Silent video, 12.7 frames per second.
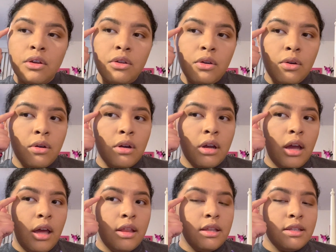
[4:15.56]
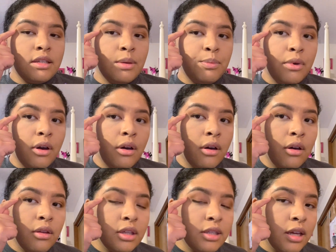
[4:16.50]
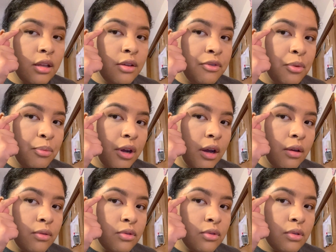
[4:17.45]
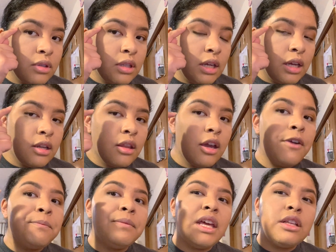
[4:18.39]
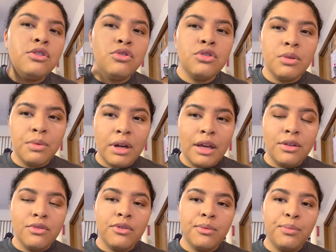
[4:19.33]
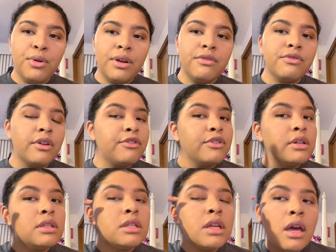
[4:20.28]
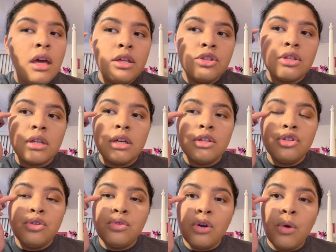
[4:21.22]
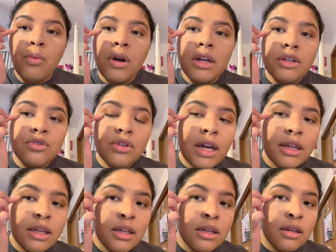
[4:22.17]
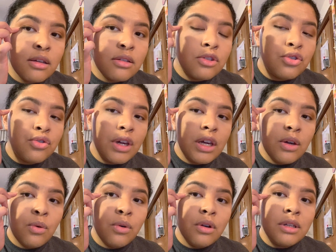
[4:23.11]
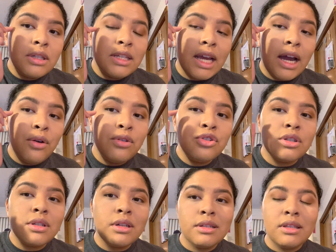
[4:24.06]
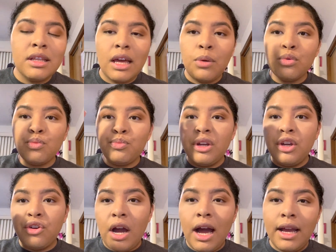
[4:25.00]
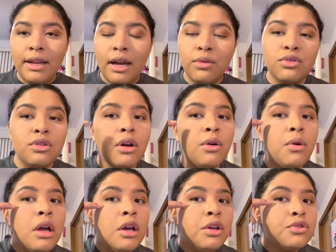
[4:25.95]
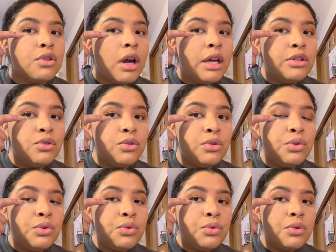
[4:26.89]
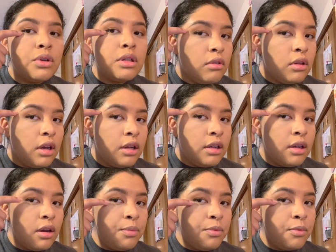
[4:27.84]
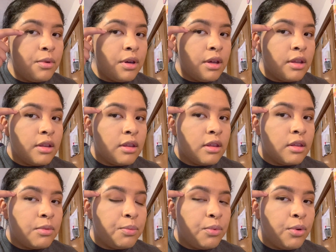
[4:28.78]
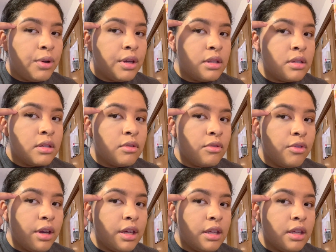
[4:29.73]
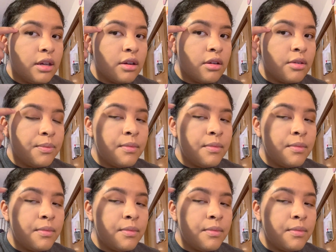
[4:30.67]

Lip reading: the tail of your brow, towards the end of there. That's usually what I use for point of reference, just because you don't want it dragging straight or down, just because then that will bring your eye down. So try to line it up with the point right here.